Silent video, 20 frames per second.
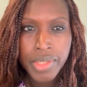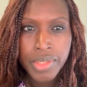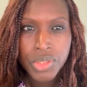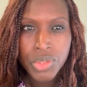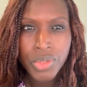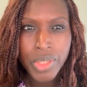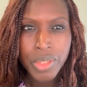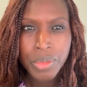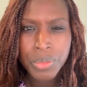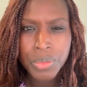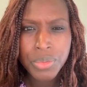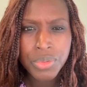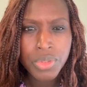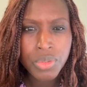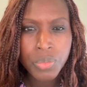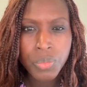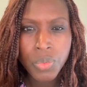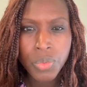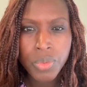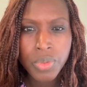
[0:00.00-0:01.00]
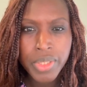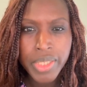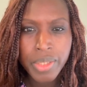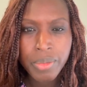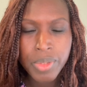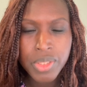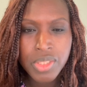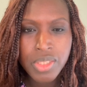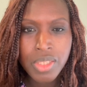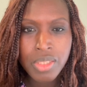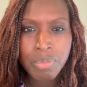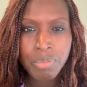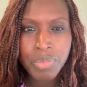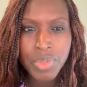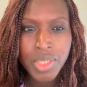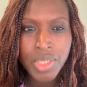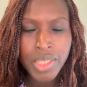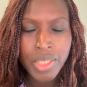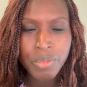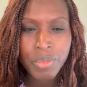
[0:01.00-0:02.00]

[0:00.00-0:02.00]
So I couldn't walk. I was limping.